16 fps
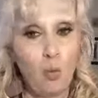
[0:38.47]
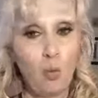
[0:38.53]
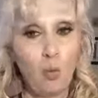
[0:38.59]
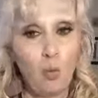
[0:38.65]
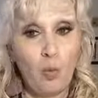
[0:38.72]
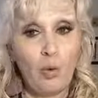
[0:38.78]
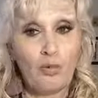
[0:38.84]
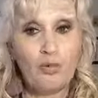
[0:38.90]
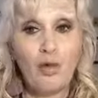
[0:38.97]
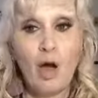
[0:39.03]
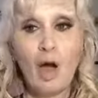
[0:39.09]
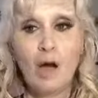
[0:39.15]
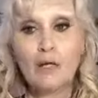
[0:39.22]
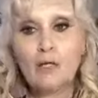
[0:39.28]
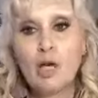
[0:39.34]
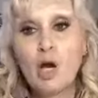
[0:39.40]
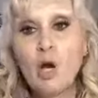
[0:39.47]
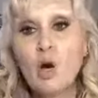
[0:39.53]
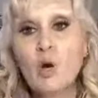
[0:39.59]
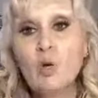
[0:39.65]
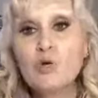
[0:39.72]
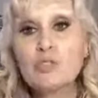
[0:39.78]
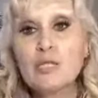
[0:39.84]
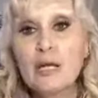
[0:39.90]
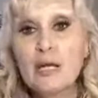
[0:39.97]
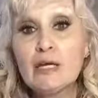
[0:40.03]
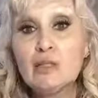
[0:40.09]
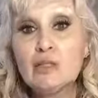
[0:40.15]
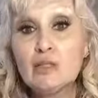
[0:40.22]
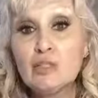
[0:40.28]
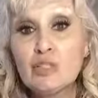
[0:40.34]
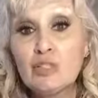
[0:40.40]
where thought goes,
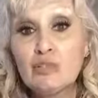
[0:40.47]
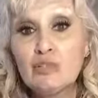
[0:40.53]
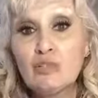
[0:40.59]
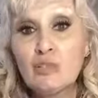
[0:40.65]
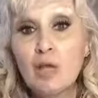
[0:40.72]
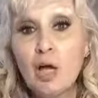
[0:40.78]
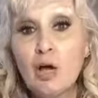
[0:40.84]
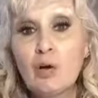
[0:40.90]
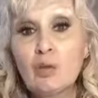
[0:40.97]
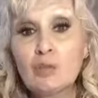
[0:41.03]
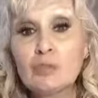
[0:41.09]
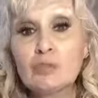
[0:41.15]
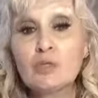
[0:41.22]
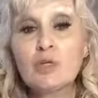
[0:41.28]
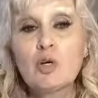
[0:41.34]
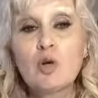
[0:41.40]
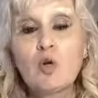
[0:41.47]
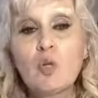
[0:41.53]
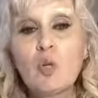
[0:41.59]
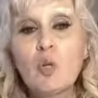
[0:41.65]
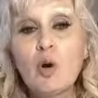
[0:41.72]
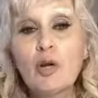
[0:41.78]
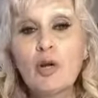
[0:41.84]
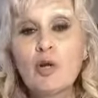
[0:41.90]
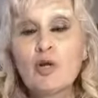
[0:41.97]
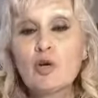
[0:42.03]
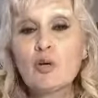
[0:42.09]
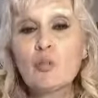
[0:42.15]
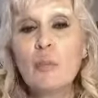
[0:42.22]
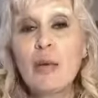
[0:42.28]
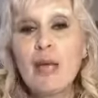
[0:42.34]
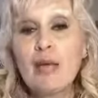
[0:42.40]
energy flows. What are your
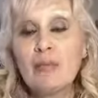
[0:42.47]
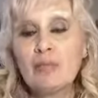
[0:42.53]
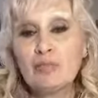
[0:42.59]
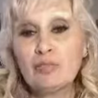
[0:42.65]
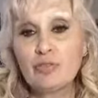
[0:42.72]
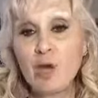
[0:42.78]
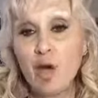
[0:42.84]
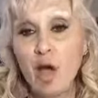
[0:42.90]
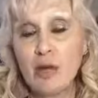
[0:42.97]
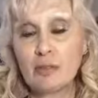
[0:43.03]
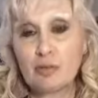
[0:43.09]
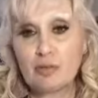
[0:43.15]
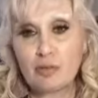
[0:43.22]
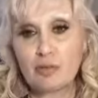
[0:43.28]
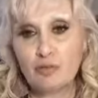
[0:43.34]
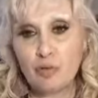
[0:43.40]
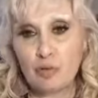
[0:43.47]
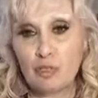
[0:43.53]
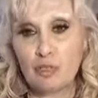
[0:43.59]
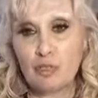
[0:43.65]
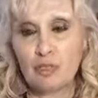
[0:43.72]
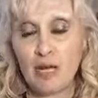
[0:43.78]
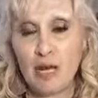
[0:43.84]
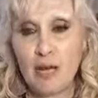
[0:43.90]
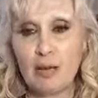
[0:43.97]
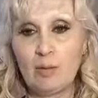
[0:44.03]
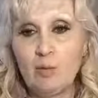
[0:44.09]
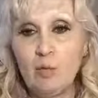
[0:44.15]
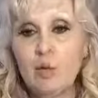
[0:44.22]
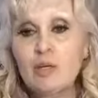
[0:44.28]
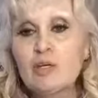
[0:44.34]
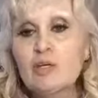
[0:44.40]
main thoughts for today?
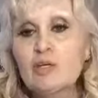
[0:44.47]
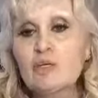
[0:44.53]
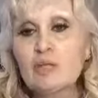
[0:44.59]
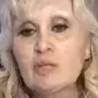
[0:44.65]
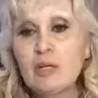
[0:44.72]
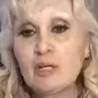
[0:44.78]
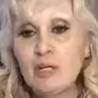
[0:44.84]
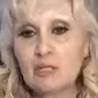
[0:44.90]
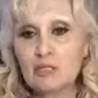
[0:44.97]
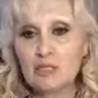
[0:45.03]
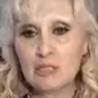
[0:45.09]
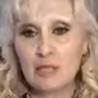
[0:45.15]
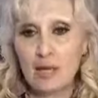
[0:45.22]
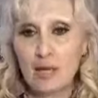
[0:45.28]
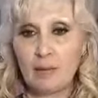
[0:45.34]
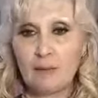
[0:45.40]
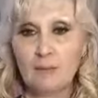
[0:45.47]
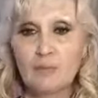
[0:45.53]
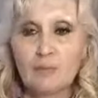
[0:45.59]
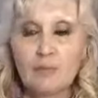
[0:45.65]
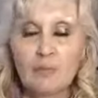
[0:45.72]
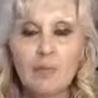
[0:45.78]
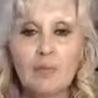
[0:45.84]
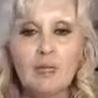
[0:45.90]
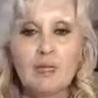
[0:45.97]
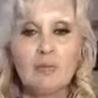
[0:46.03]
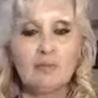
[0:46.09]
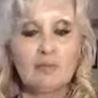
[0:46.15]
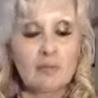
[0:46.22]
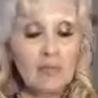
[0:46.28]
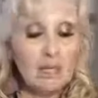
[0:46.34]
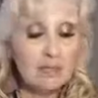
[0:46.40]
What are you thinking today?
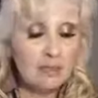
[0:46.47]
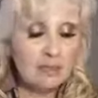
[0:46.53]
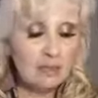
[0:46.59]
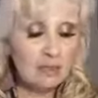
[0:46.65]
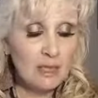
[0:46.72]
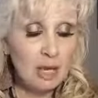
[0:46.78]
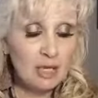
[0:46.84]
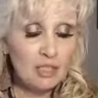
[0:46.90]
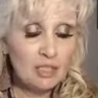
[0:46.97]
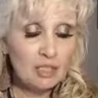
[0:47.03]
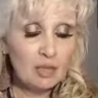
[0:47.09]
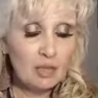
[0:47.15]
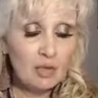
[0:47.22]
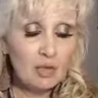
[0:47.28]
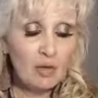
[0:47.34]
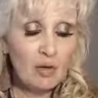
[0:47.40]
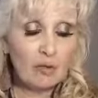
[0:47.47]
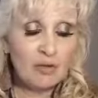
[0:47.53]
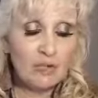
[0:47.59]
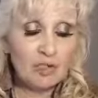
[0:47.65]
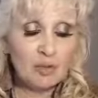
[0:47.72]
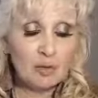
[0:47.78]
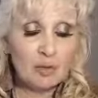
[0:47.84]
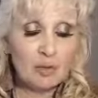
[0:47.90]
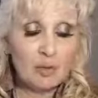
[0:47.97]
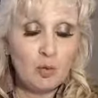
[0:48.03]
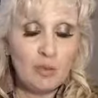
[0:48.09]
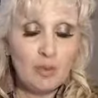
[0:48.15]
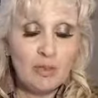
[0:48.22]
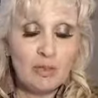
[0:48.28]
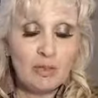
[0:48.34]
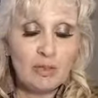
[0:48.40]
Because I just want to go over this really
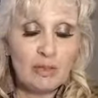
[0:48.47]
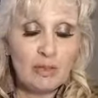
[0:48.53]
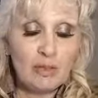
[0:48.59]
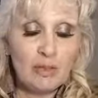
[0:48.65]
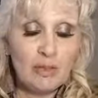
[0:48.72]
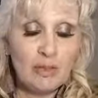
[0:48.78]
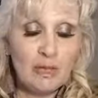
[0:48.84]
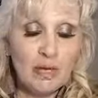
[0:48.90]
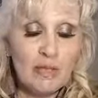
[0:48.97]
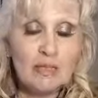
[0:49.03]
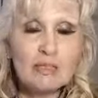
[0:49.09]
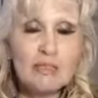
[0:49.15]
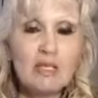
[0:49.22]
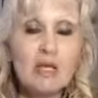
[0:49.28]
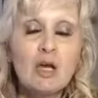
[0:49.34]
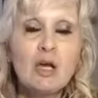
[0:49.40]
quickly because